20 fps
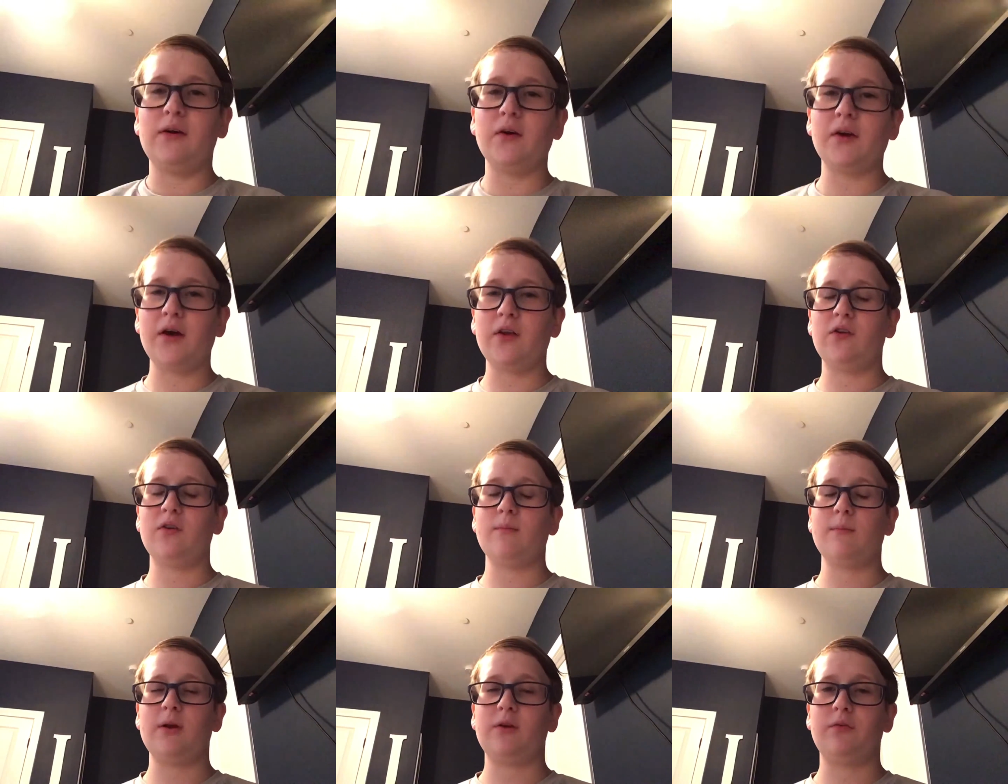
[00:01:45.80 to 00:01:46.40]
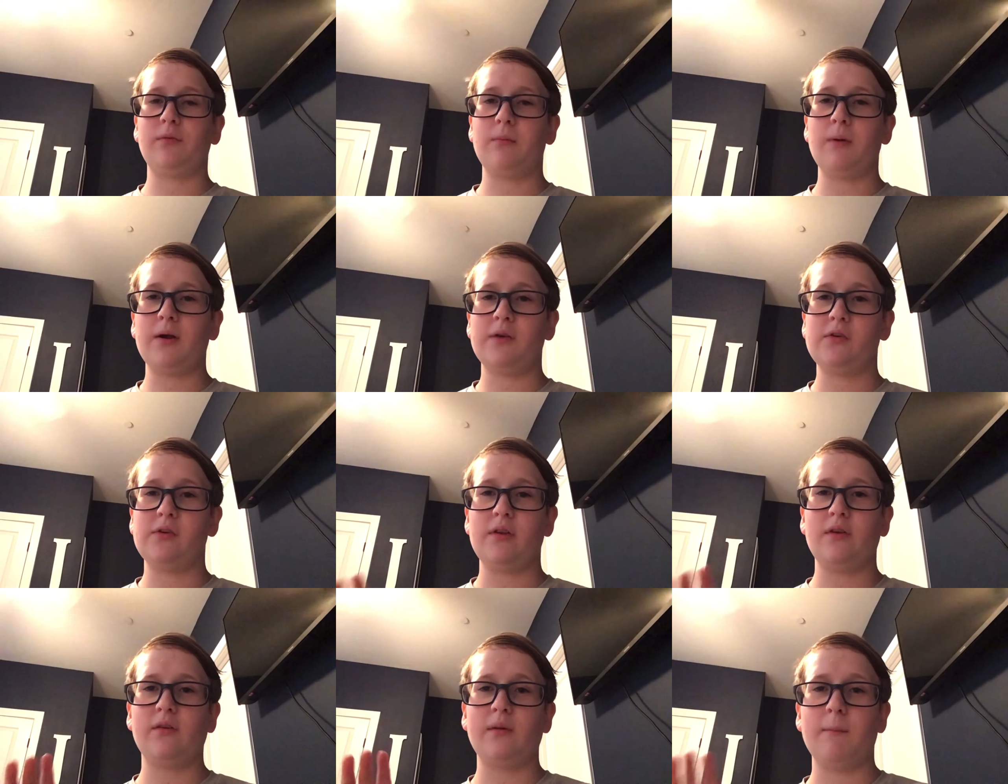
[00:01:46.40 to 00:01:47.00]
guys so much for
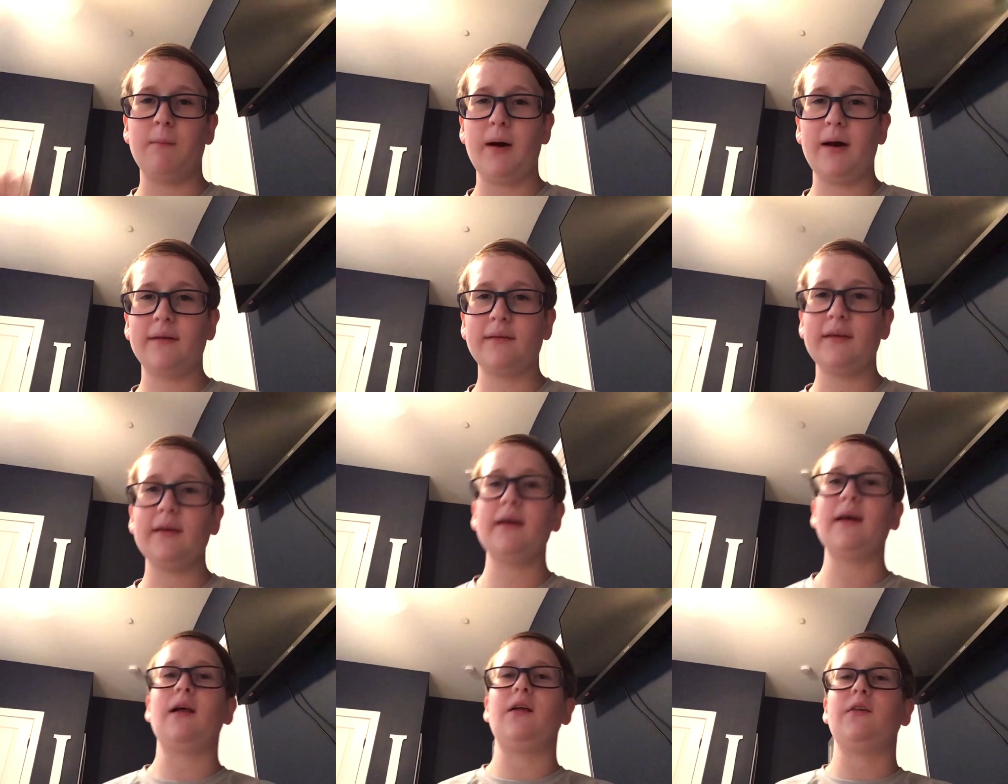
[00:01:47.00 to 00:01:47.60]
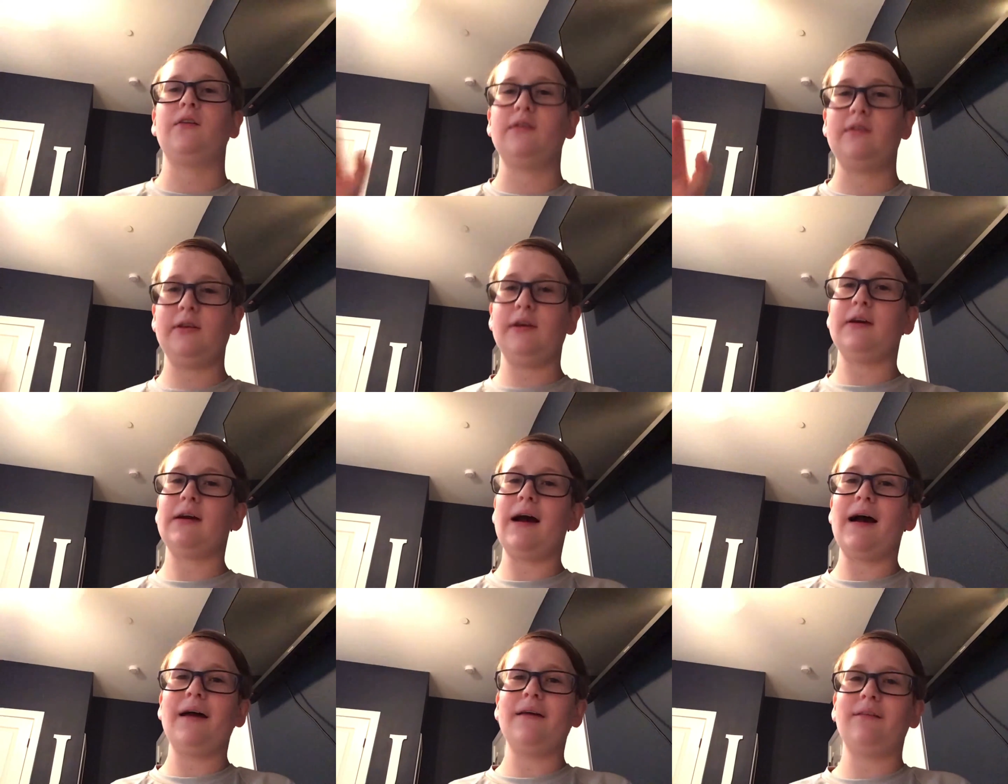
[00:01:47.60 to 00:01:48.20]
watching this unboxing. I'll see
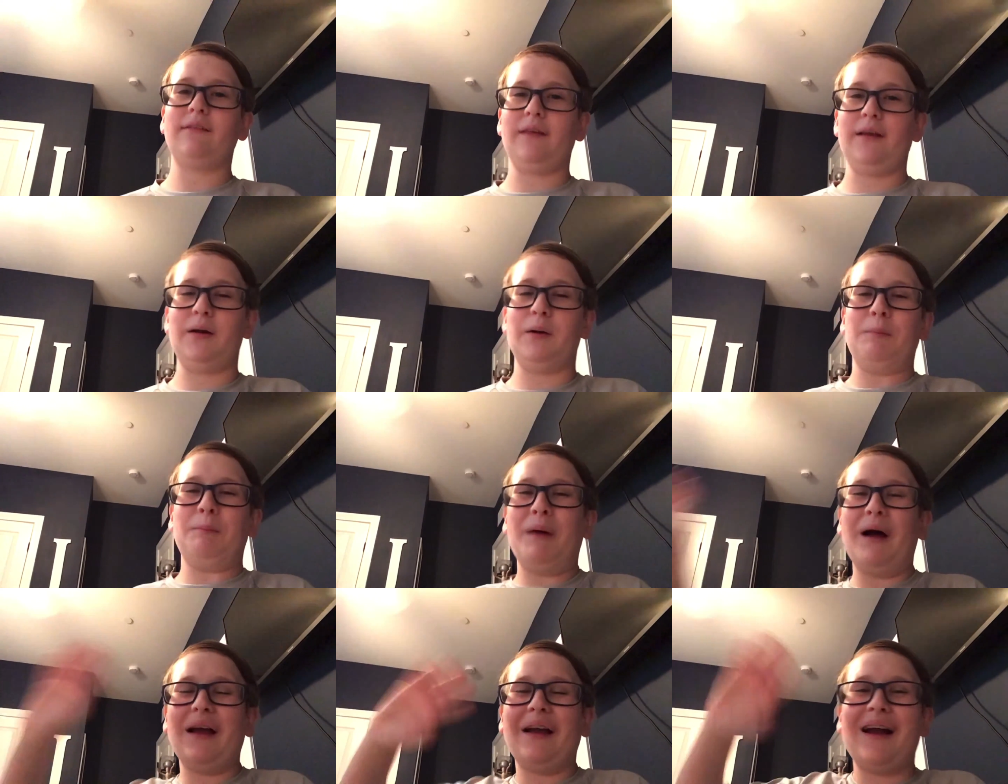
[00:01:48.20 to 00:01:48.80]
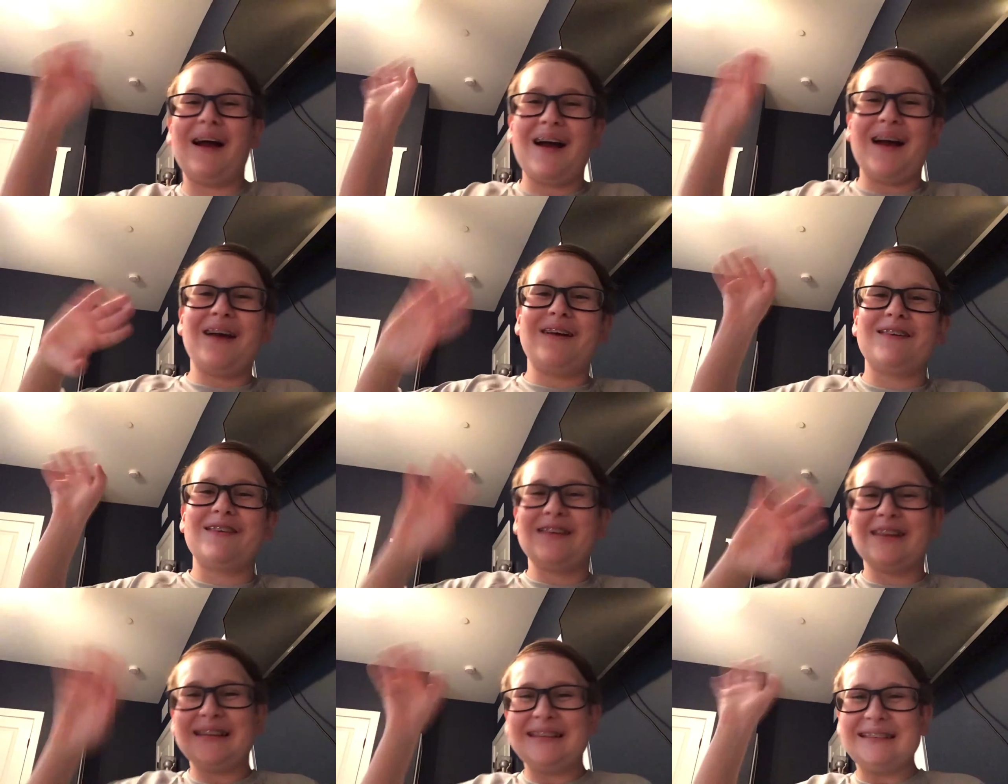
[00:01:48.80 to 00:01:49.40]
you guys later. Bye, guys!